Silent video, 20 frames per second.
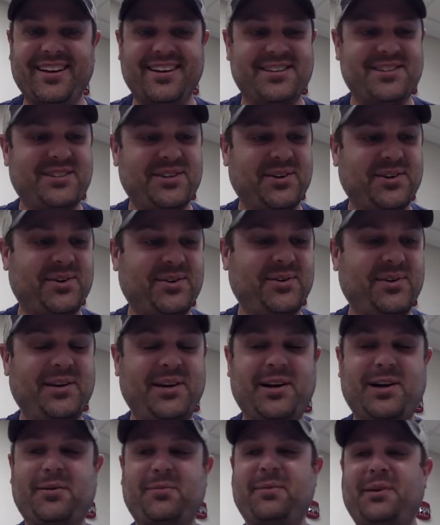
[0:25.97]
So
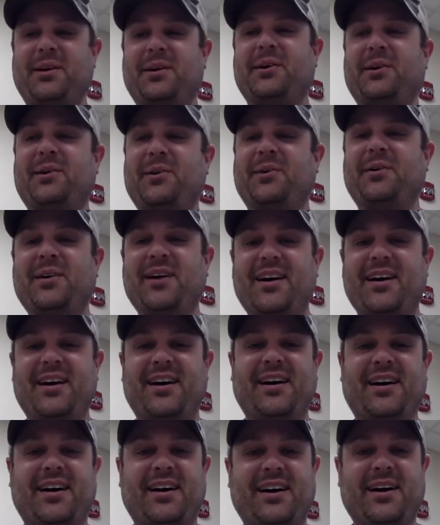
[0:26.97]
here we go.
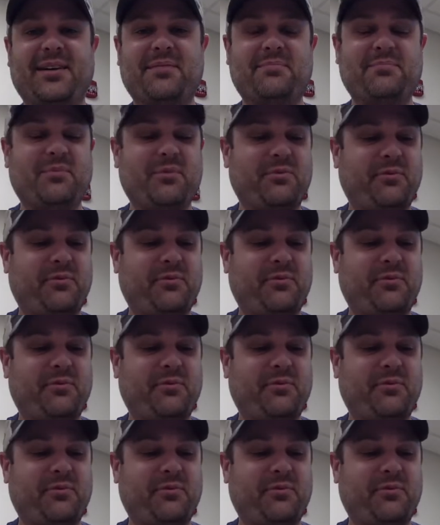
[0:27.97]
Um,